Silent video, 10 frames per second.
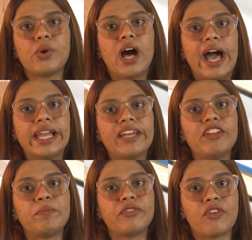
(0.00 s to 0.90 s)
to
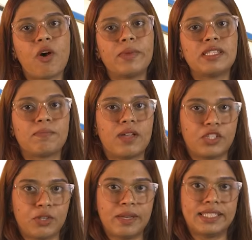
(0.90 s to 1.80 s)
high-level performance
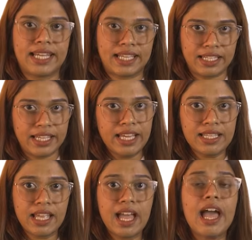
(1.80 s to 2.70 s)
measurement techniques